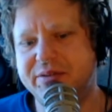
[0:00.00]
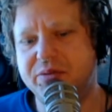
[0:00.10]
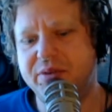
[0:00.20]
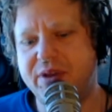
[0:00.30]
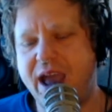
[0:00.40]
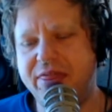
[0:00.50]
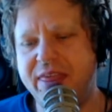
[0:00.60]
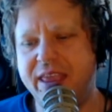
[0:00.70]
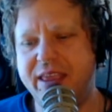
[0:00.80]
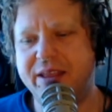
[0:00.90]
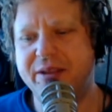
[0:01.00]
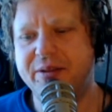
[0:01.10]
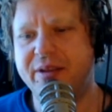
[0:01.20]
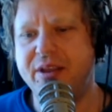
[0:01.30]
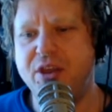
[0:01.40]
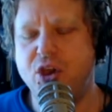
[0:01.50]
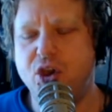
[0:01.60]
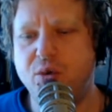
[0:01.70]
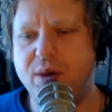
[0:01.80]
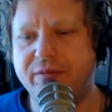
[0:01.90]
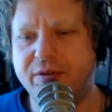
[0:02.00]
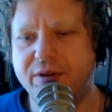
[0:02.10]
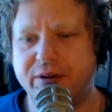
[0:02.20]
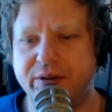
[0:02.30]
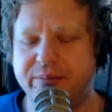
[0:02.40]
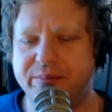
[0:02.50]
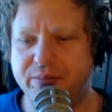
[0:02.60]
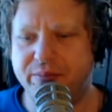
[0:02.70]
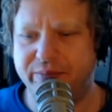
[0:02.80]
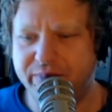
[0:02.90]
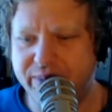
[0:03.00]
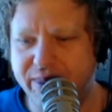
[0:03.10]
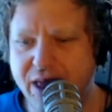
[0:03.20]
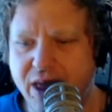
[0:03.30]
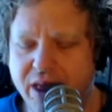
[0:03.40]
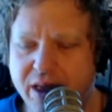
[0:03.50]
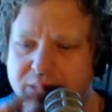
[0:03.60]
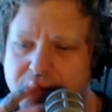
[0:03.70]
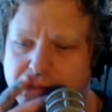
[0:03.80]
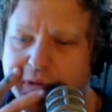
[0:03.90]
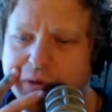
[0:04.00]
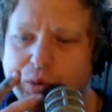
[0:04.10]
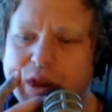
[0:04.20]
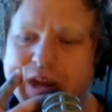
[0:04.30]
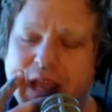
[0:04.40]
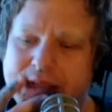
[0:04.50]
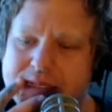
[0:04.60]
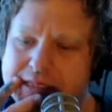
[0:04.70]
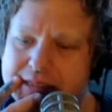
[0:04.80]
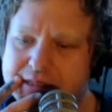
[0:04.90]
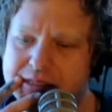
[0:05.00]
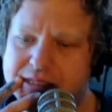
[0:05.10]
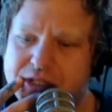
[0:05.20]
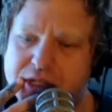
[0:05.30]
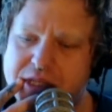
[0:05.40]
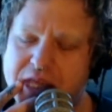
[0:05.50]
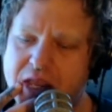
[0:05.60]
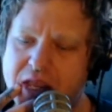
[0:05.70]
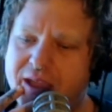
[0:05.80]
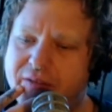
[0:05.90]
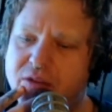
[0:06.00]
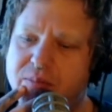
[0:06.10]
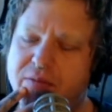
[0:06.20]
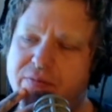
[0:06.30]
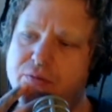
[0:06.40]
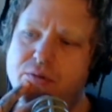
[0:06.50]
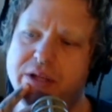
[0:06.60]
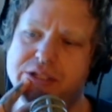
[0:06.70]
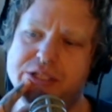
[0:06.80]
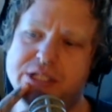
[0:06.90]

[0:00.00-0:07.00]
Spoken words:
I think whoever would organize such a thing would have to be foolish to